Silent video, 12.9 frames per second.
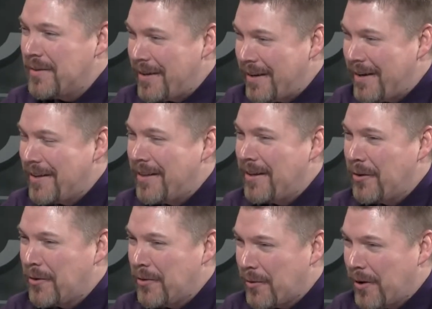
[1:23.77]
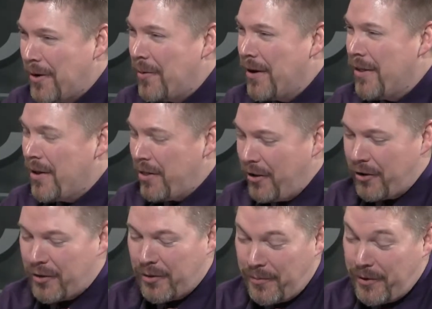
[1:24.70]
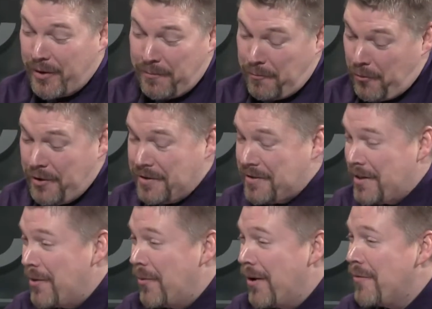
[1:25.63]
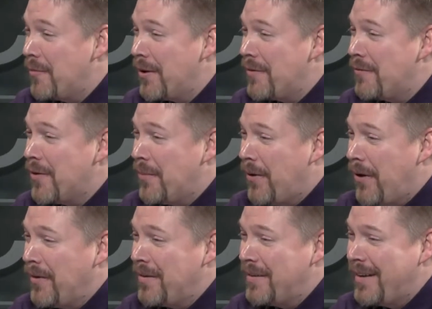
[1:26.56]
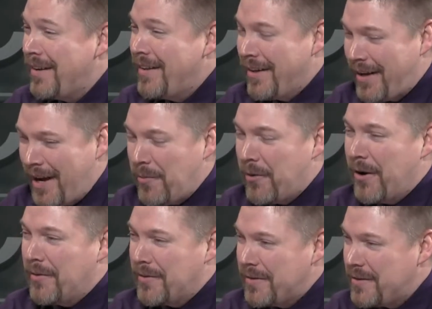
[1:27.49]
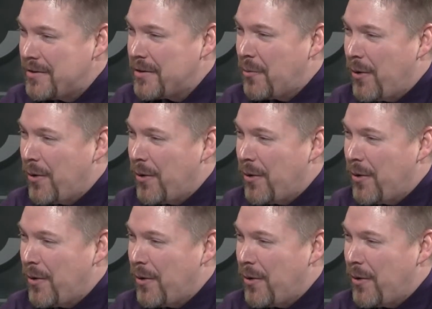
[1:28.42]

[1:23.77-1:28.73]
They learned the right way. They learned the Marine City way of playing football, and they came around. Took a while.